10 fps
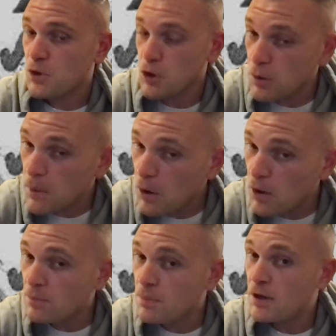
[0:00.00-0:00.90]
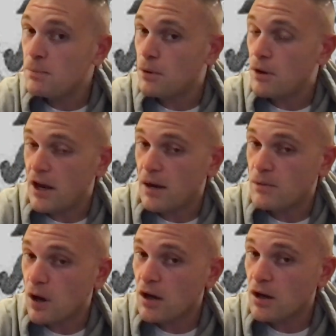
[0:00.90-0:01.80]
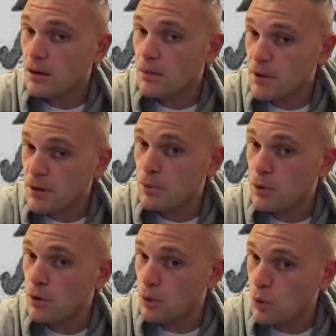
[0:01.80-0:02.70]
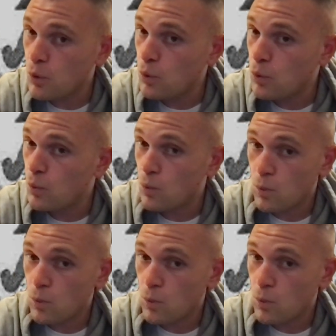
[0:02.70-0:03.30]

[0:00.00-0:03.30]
and I'm talking people who